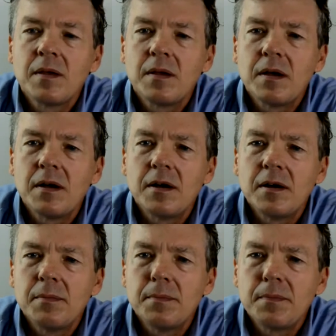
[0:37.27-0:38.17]

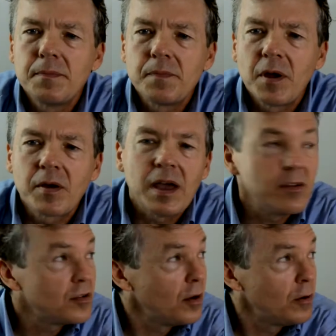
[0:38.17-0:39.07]
Okay.
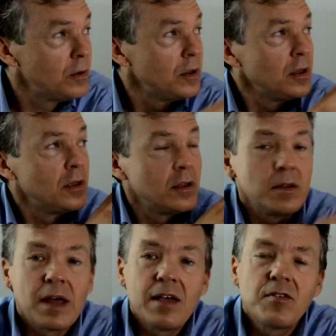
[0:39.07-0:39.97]
So
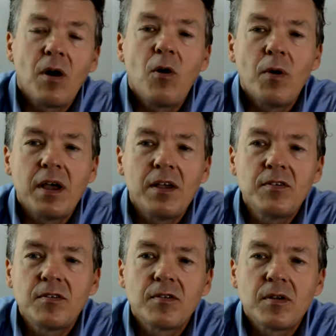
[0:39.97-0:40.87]
as
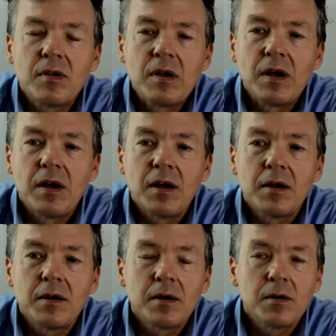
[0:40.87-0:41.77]
always,
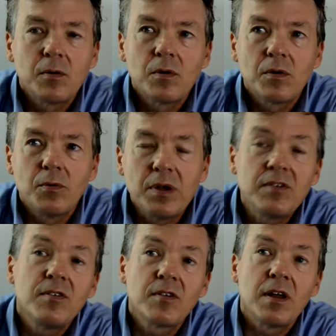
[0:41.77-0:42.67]

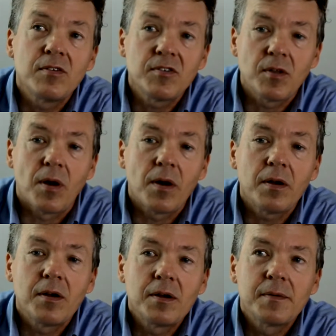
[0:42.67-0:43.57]
Reese is going to
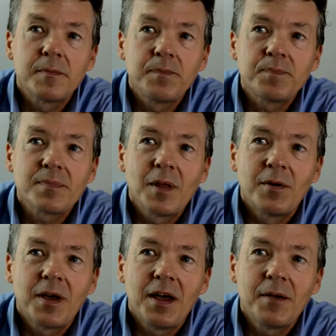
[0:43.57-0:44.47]
start.
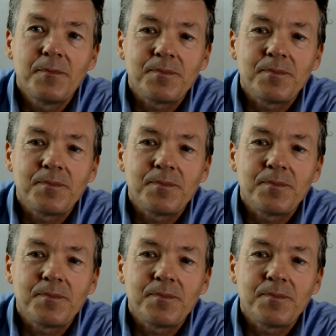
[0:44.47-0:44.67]
Okay.